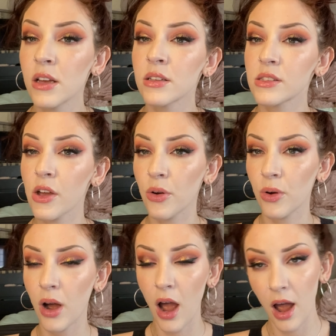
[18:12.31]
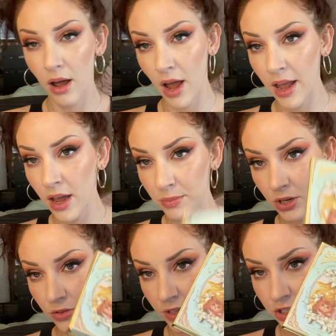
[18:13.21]
So I am
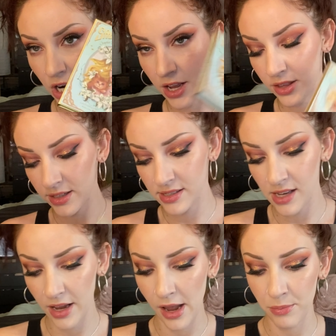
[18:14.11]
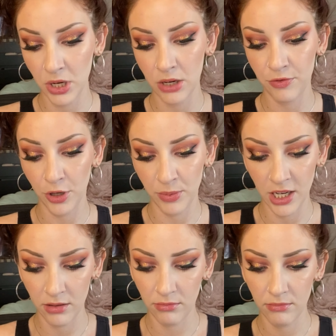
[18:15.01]
gonna retry this. I am gonna film it
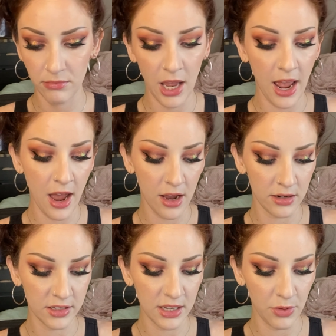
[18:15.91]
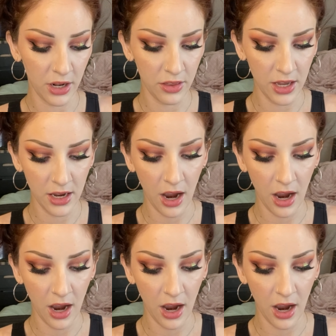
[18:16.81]
and see what I think.